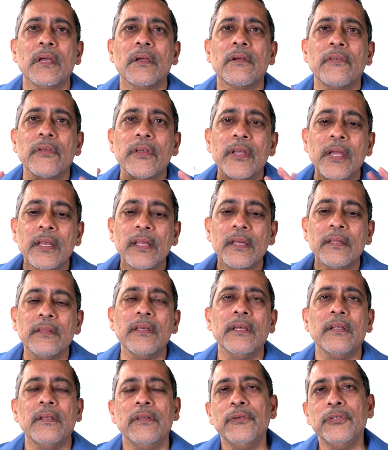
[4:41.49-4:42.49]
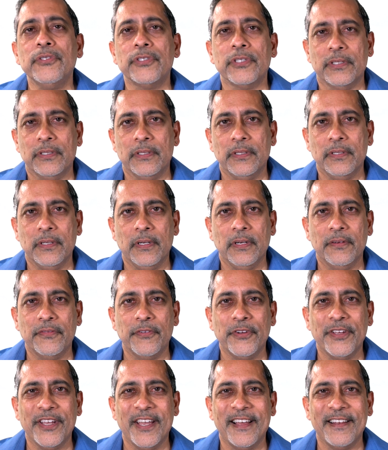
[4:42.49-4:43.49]
creating the illusion
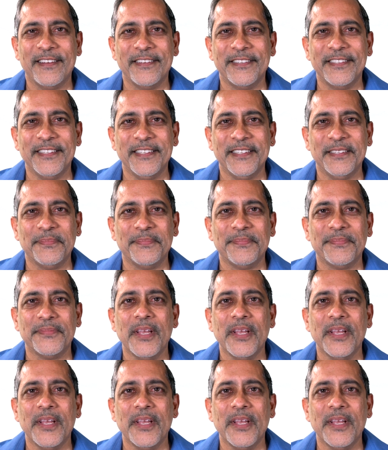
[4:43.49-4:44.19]
of reality.